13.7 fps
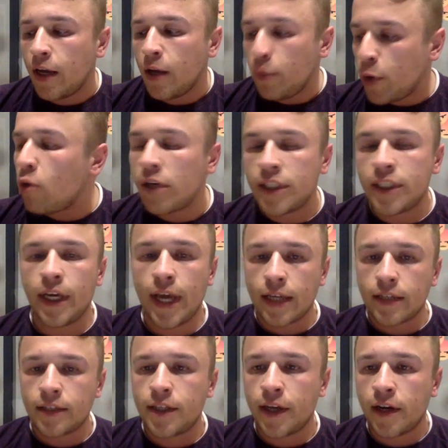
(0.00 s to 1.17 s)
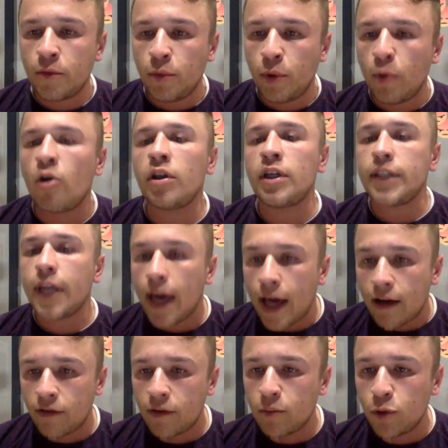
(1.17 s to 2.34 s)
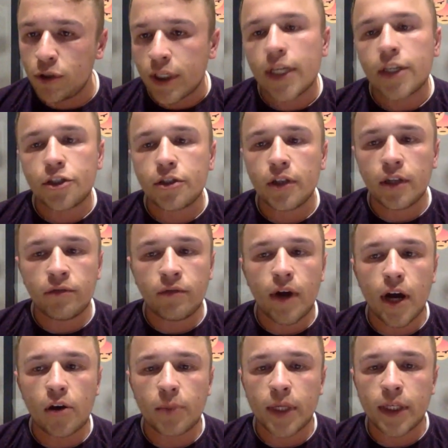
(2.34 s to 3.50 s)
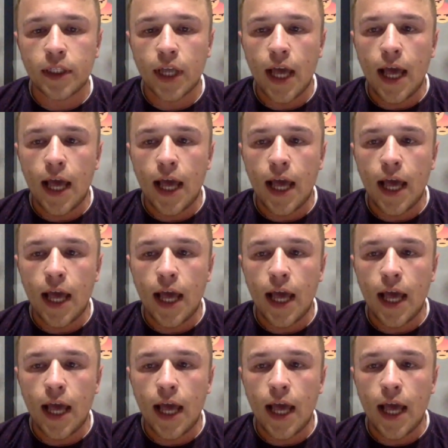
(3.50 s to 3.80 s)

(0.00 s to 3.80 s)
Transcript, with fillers: we already get there, we already have a multinational environment,